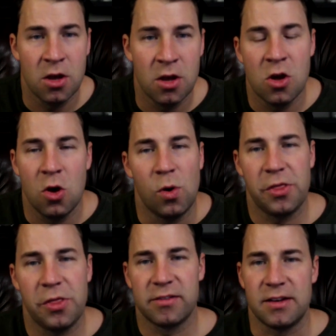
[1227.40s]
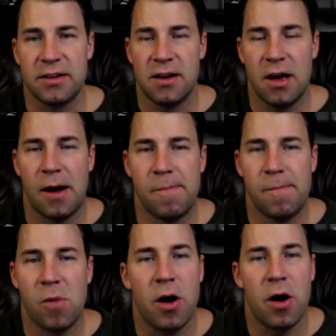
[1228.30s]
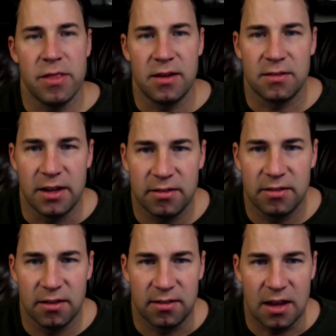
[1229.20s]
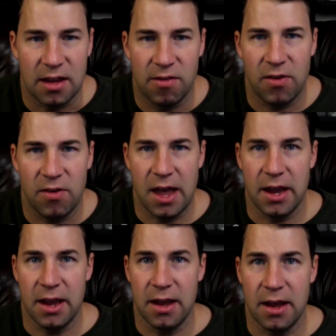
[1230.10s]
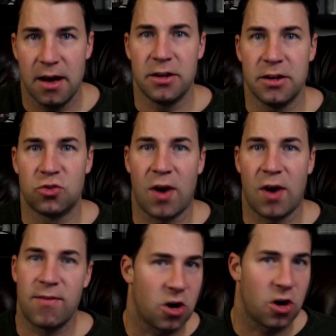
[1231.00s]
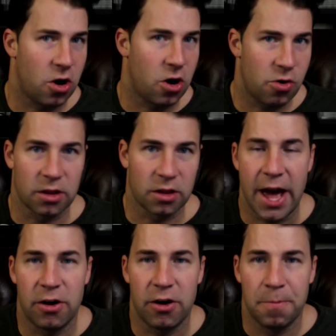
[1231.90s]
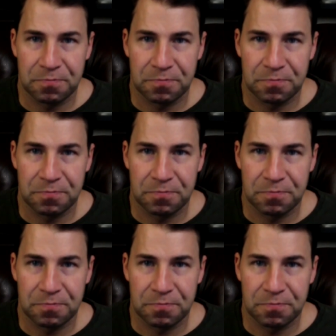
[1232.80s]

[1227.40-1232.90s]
One of the things I did um, on this list is if a uh, driver cart or glider